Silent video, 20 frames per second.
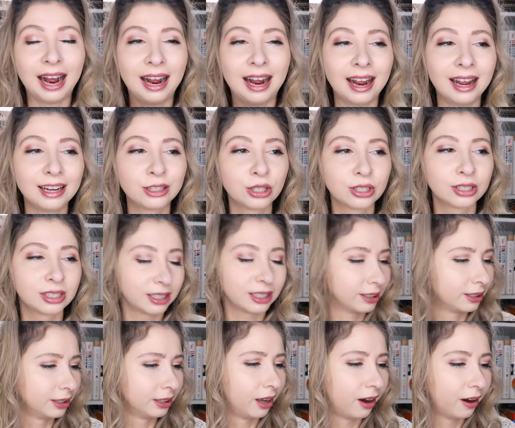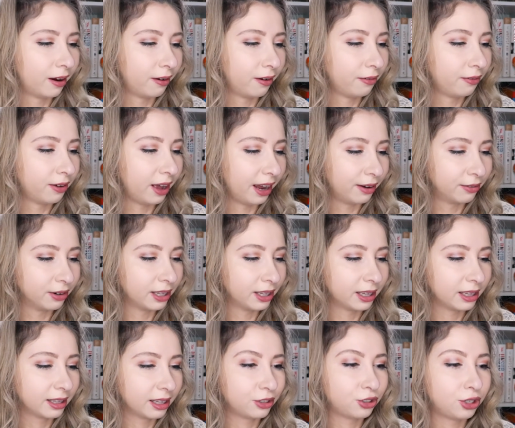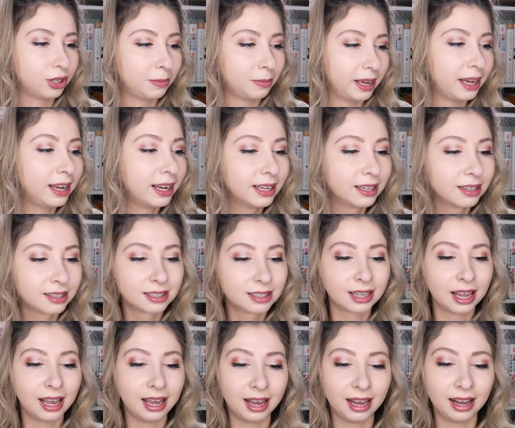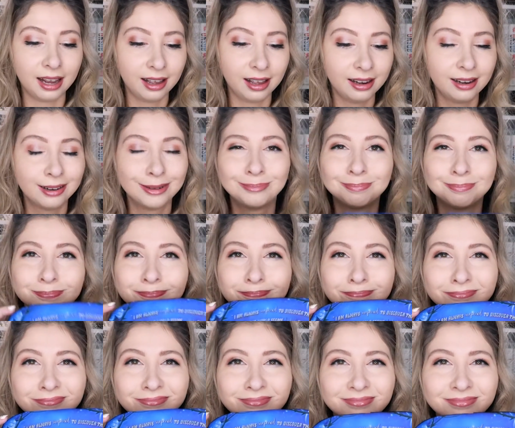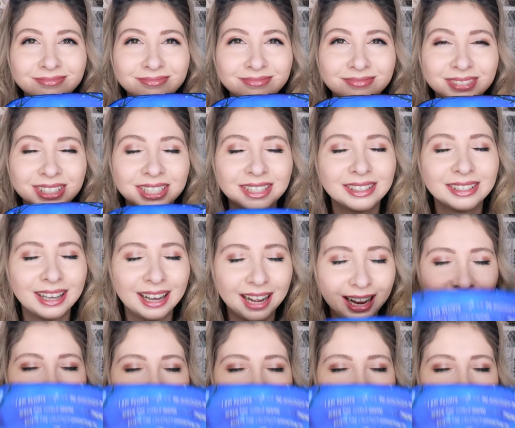I just love everything that she makes, and I